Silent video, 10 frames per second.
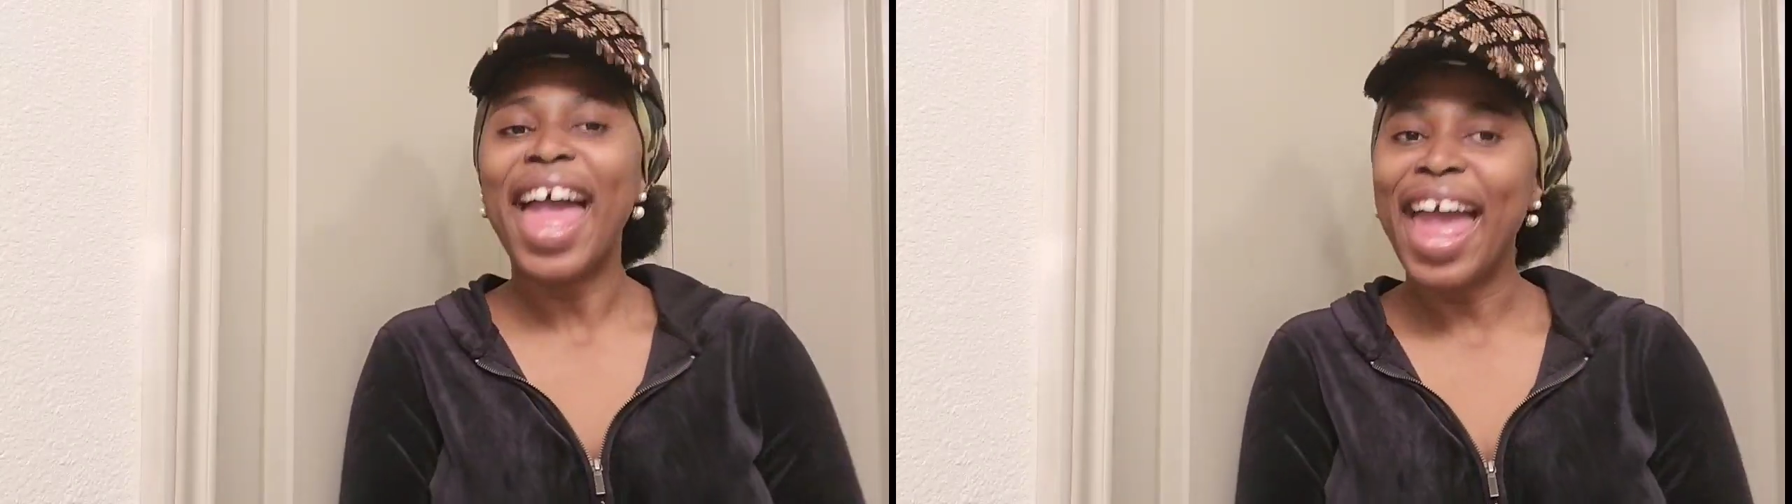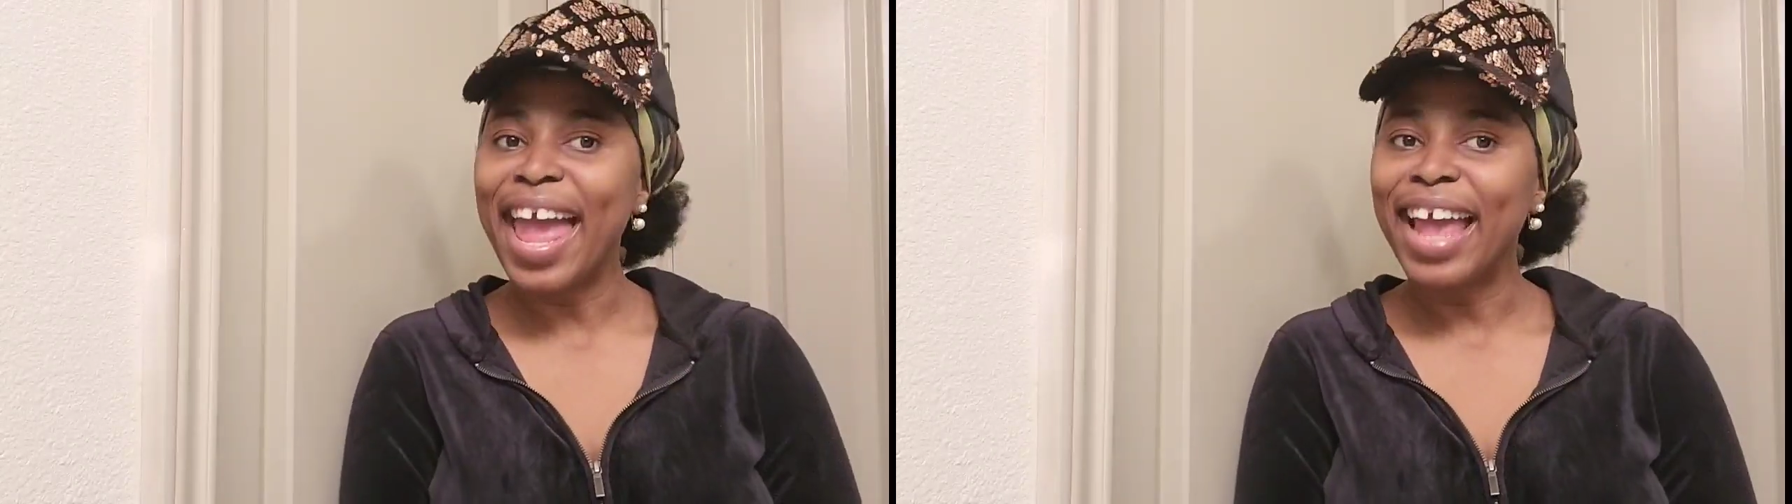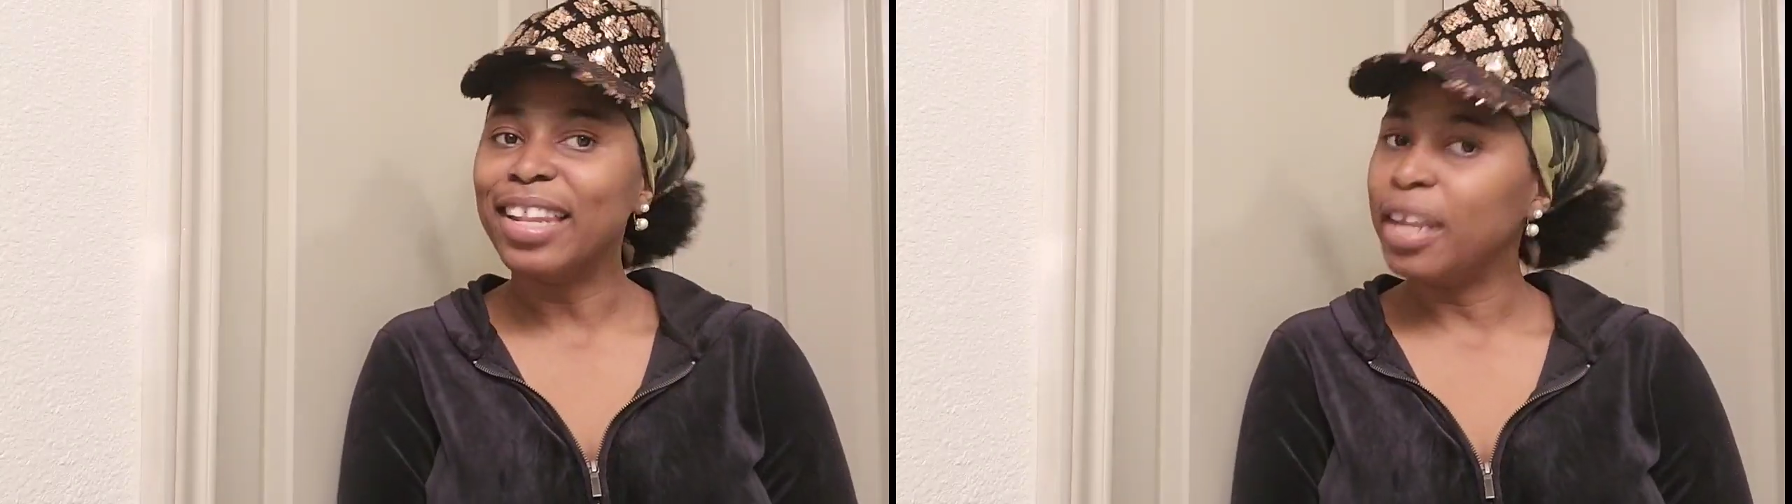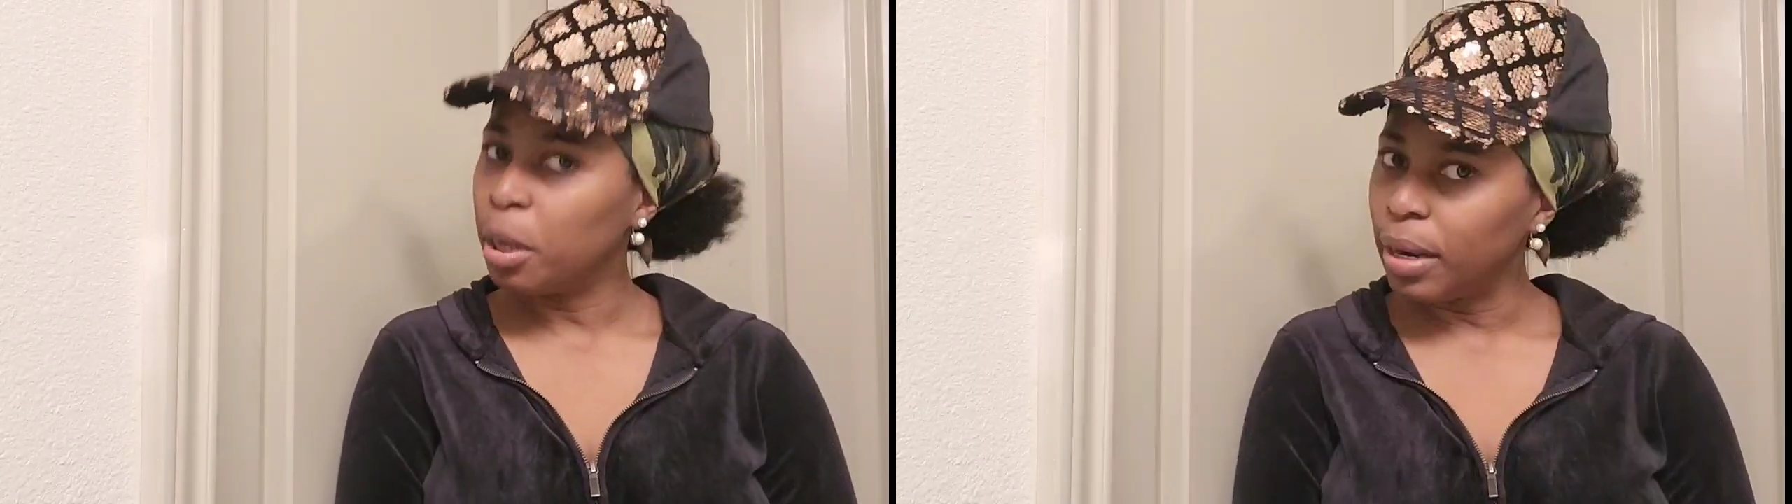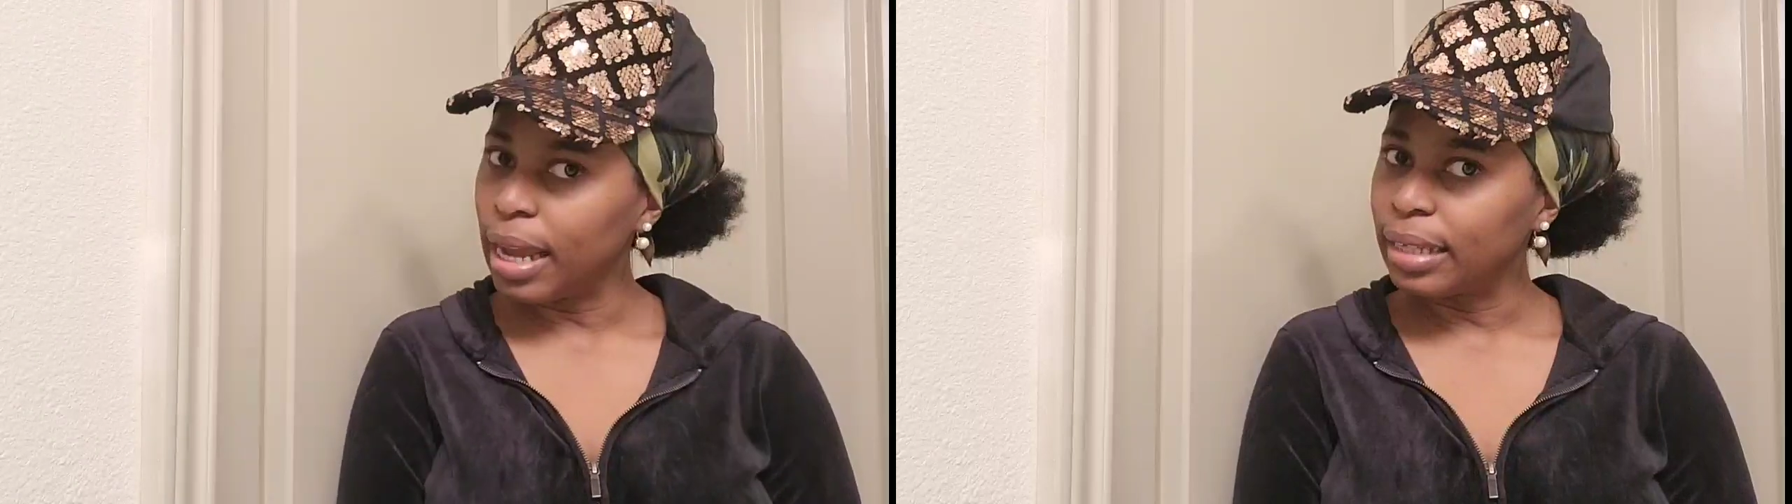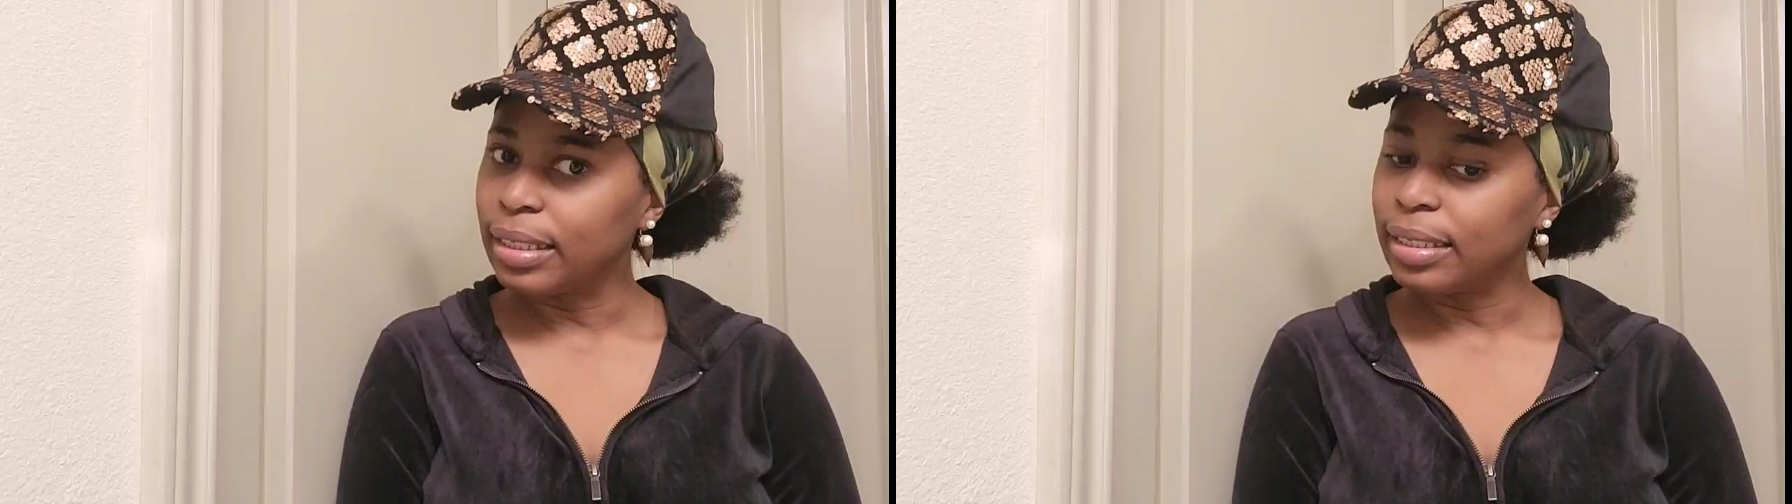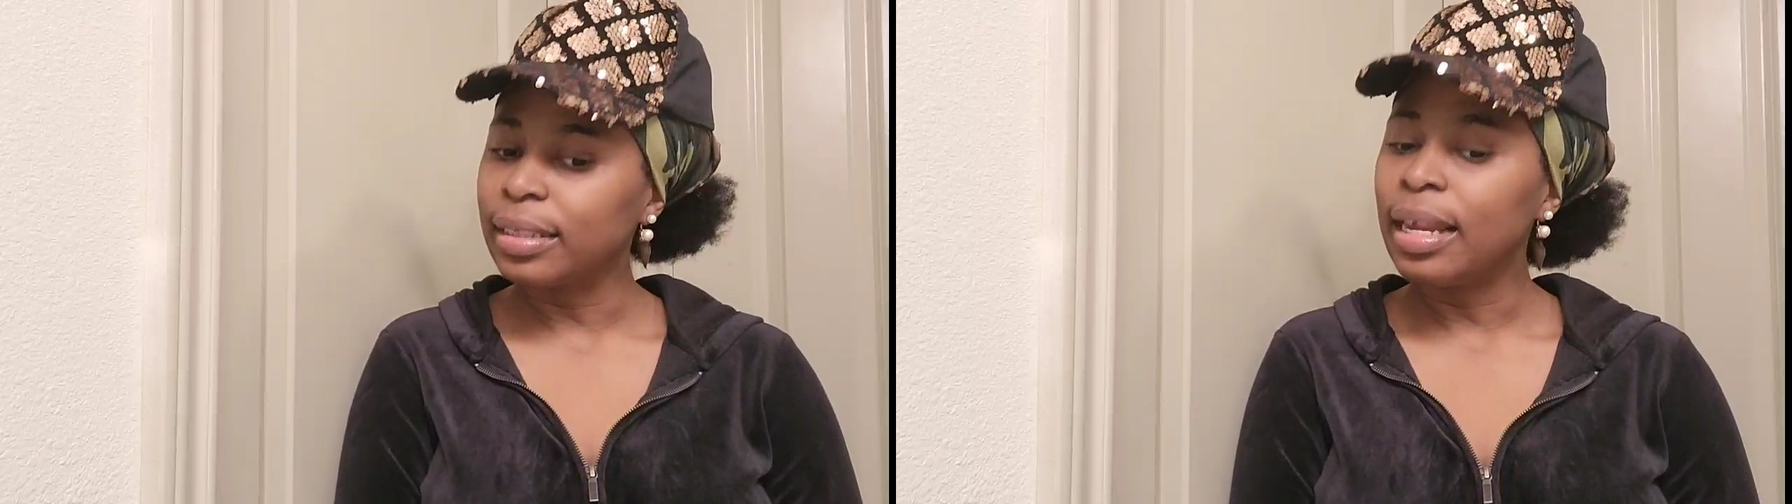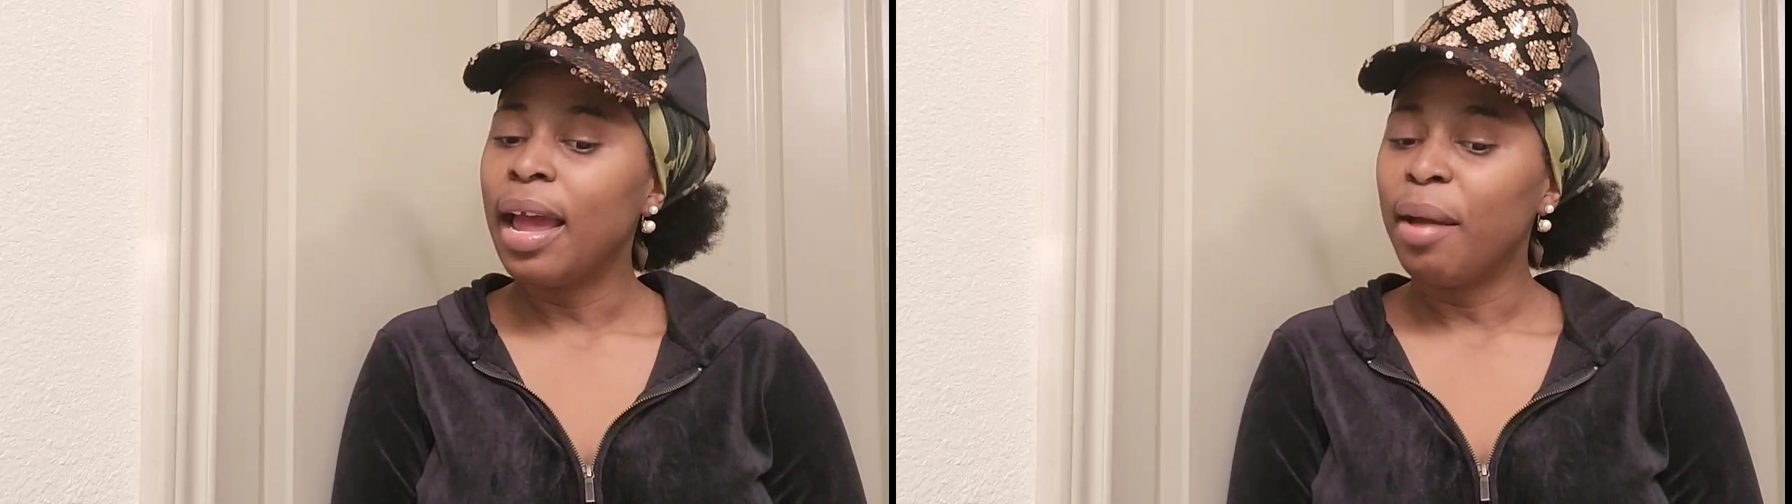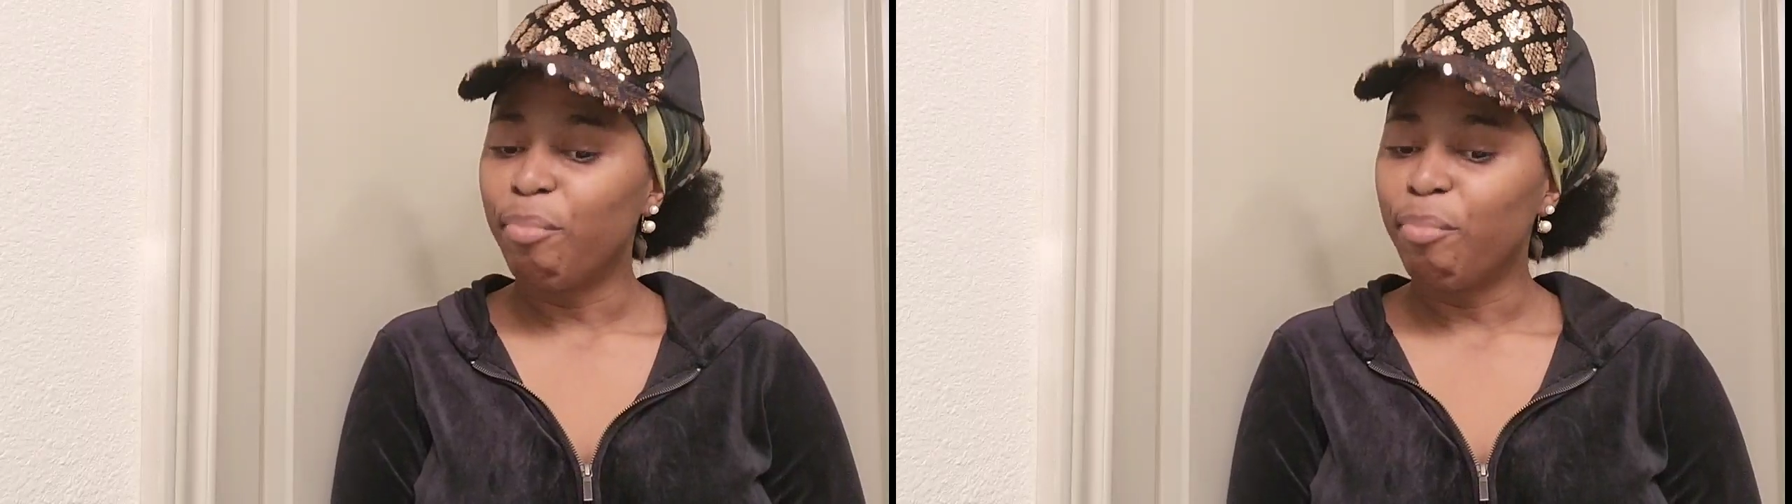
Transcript: and Nicholas's